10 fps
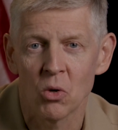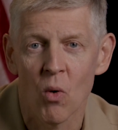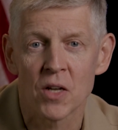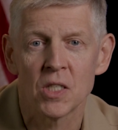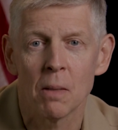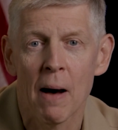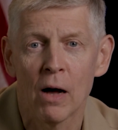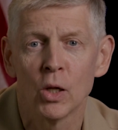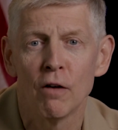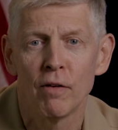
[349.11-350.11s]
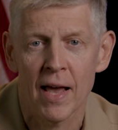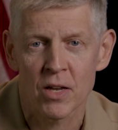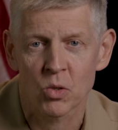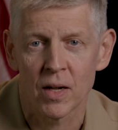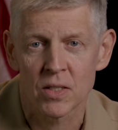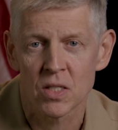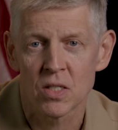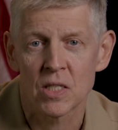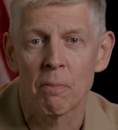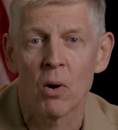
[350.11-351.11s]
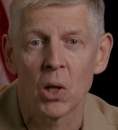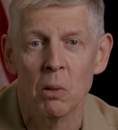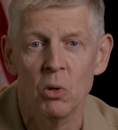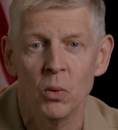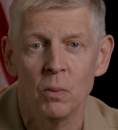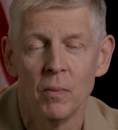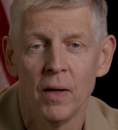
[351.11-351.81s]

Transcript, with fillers: to watch the Apollo 11 astronauts step onto the moon.